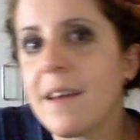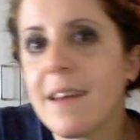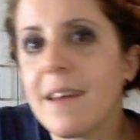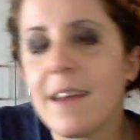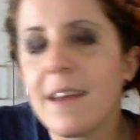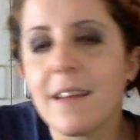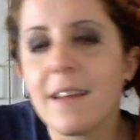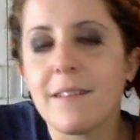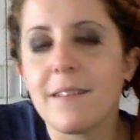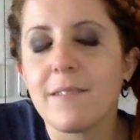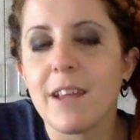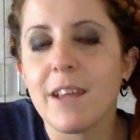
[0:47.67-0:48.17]

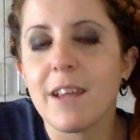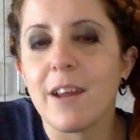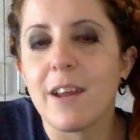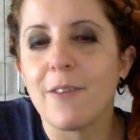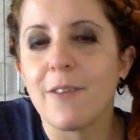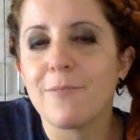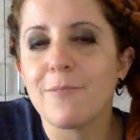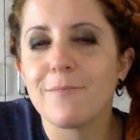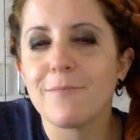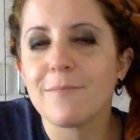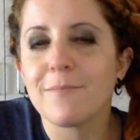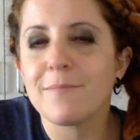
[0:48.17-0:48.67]
And,
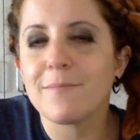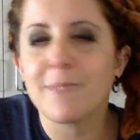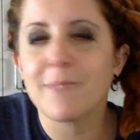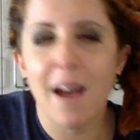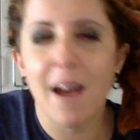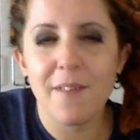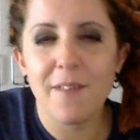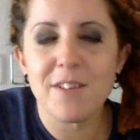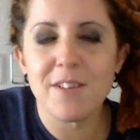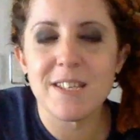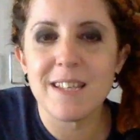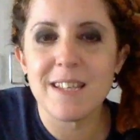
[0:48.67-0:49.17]

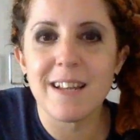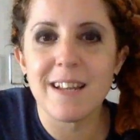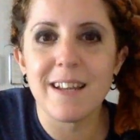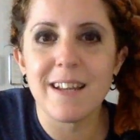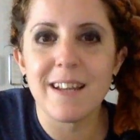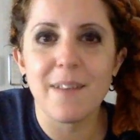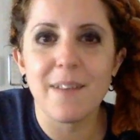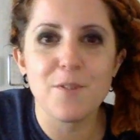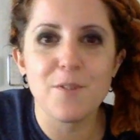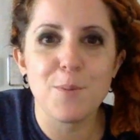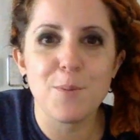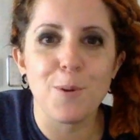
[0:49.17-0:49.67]
obviously they didn't
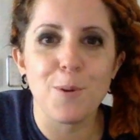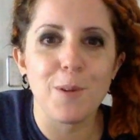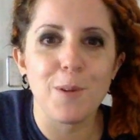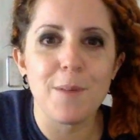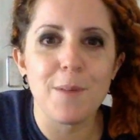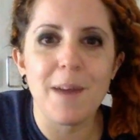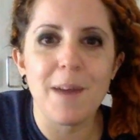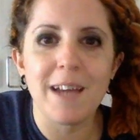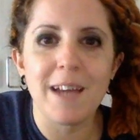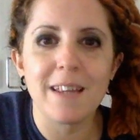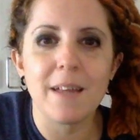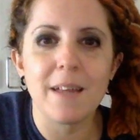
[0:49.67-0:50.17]
have Chipotle
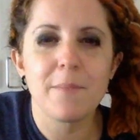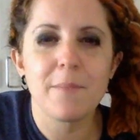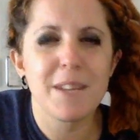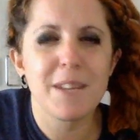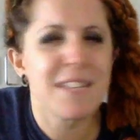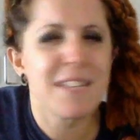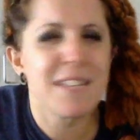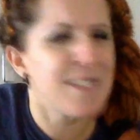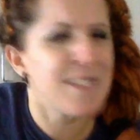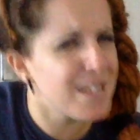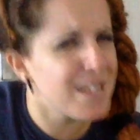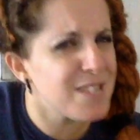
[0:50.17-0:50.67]
back then, but
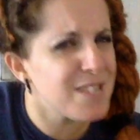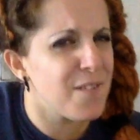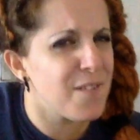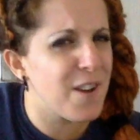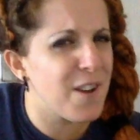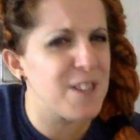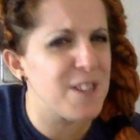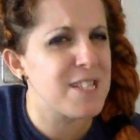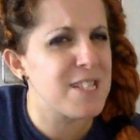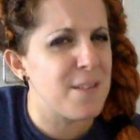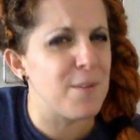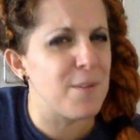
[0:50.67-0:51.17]
it's a
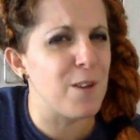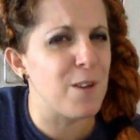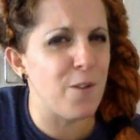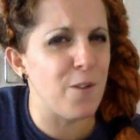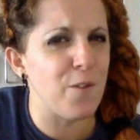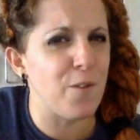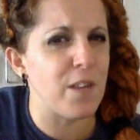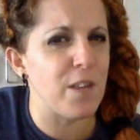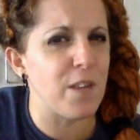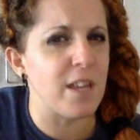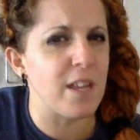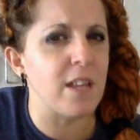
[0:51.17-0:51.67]
very similar
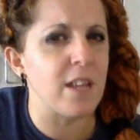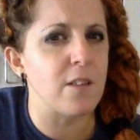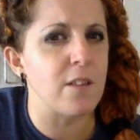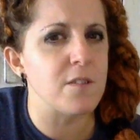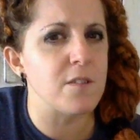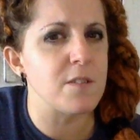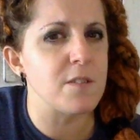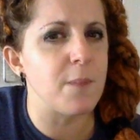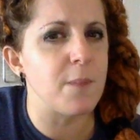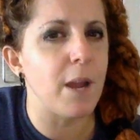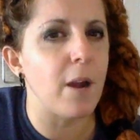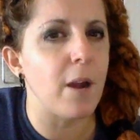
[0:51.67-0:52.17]
feeling
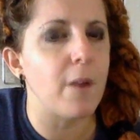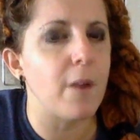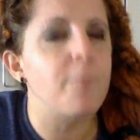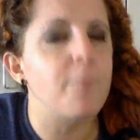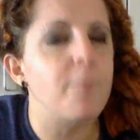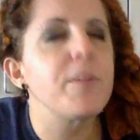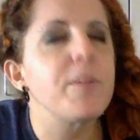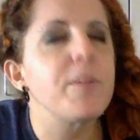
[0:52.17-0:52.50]
close to my heart.